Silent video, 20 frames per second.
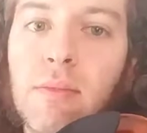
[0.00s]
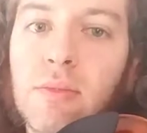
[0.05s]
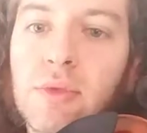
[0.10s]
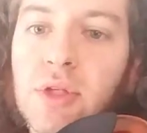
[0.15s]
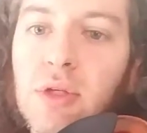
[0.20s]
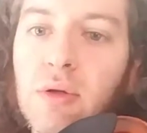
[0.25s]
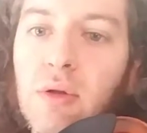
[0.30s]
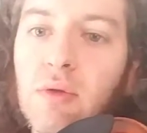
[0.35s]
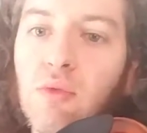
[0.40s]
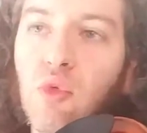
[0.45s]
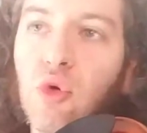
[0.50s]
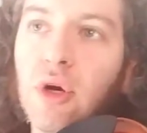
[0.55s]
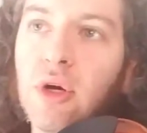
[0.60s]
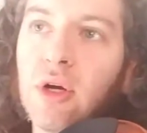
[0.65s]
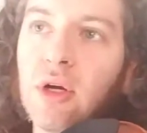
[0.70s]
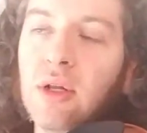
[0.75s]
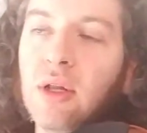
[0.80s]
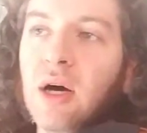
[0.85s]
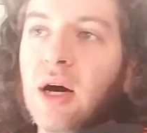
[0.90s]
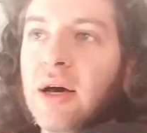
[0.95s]
to work
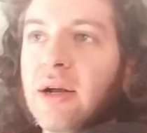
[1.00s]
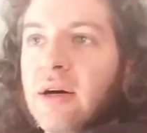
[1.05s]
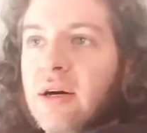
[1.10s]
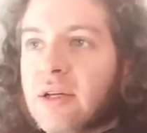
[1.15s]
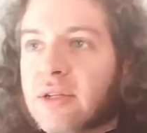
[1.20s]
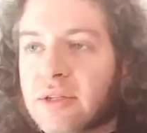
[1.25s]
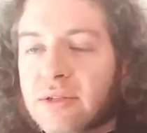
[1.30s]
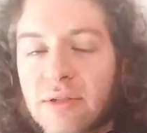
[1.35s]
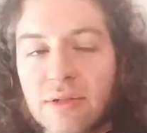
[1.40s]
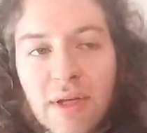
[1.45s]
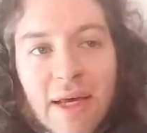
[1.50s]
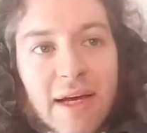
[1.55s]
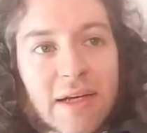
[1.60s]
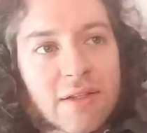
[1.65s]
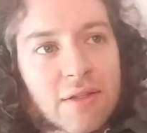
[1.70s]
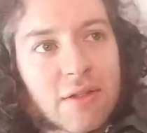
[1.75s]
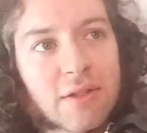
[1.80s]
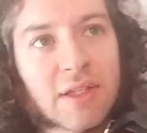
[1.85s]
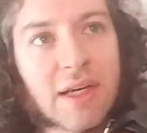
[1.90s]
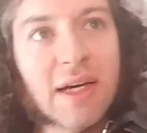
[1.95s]
a lot on
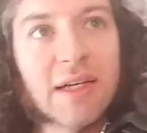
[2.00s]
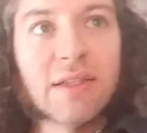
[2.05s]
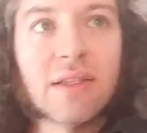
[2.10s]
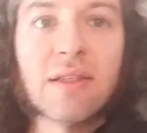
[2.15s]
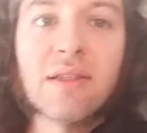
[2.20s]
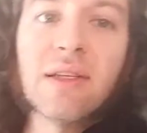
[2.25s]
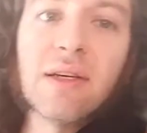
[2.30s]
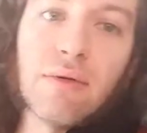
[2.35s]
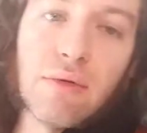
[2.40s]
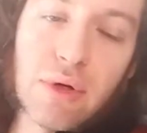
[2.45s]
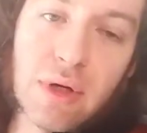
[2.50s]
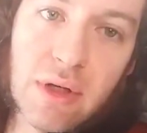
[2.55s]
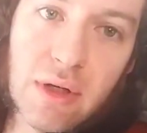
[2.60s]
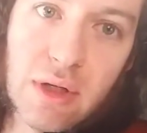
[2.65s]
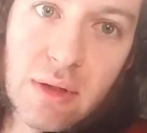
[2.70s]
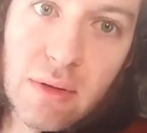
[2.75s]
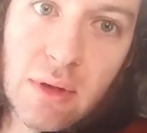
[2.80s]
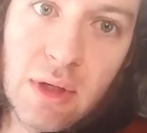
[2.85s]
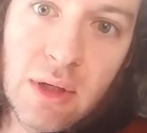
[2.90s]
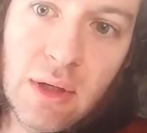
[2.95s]
exercises that were going
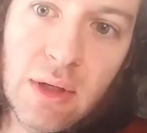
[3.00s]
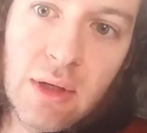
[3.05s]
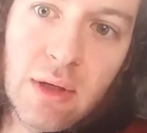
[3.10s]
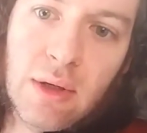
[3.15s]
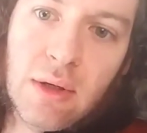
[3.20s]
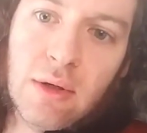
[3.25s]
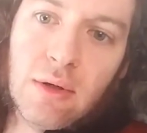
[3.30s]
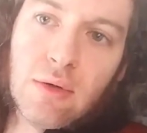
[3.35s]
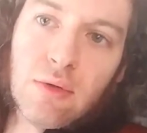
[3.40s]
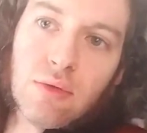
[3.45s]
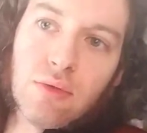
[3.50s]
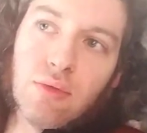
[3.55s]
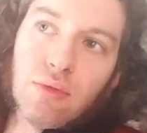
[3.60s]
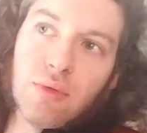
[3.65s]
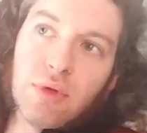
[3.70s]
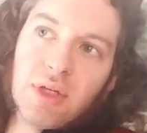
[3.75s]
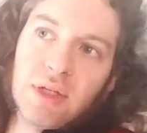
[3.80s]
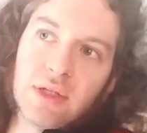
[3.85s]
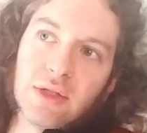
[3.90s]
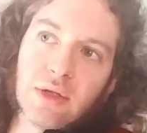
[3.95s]
to
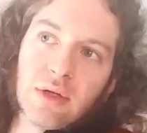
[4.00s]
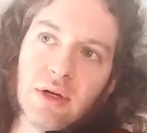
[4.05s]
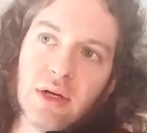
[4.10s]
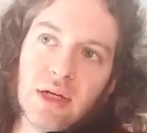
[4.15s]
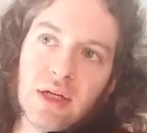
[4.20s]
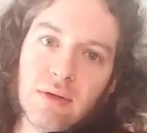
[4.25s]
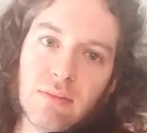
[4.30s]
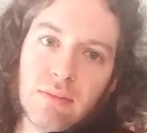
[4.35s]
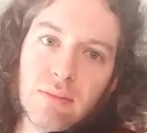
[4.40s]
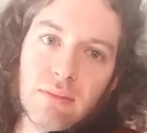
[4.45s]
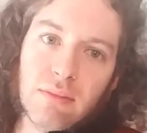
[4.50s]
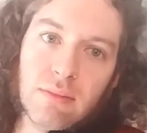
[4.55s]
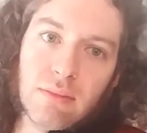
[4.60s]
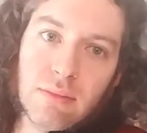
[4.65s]
retrain